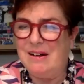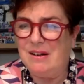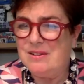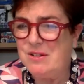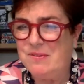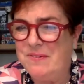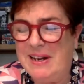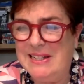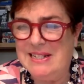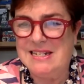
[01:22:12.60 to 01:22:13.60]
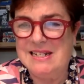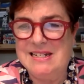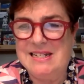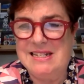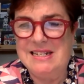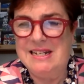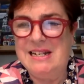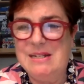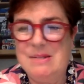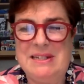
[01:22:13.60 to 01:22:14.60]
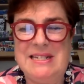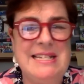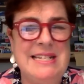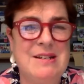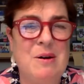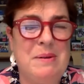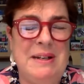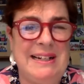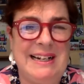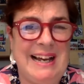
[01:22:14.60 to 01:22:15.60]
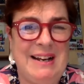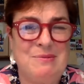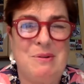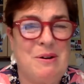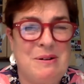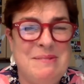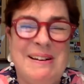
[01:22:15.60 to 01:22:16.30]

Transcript: also find Elizabeth, this is opening a can of worm.